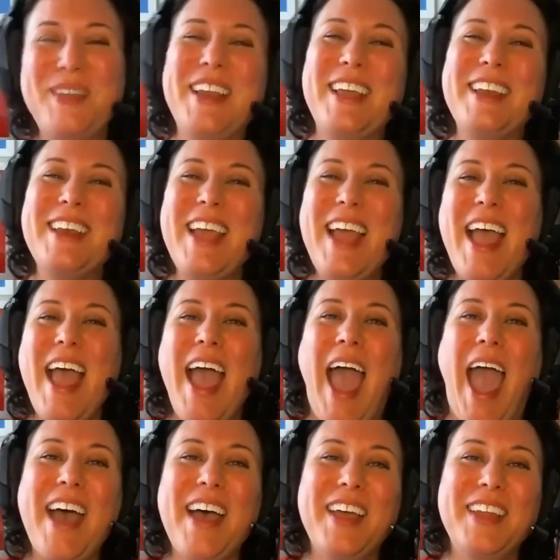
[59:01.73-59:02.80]
meeting.
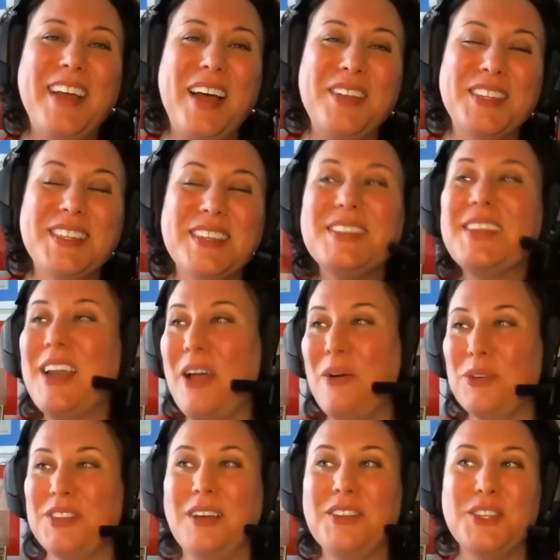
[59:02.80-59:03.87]
And uh, since then, I
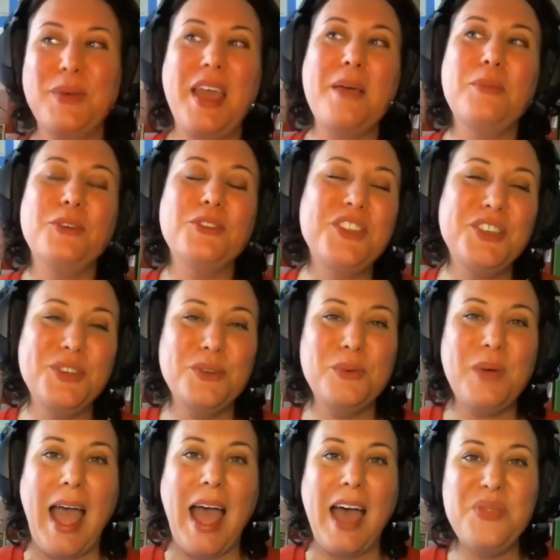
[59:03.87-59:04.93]
was also able
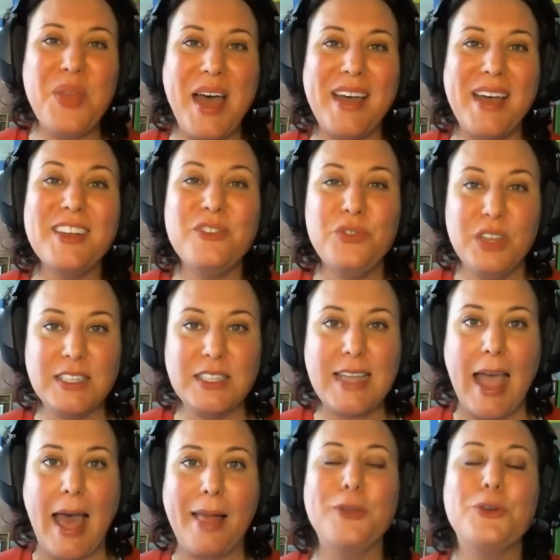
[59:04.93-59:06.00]
to add that events
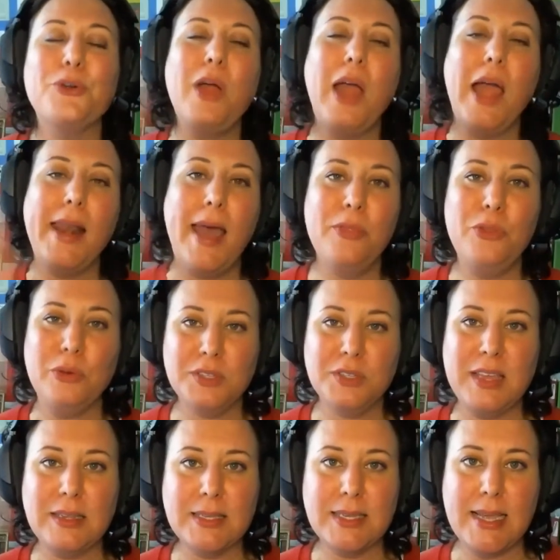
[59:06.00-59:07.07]
calendar and add those
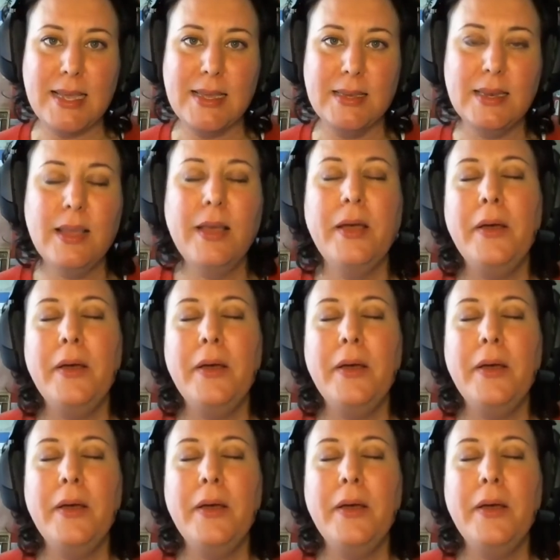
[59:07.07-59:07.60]
things in.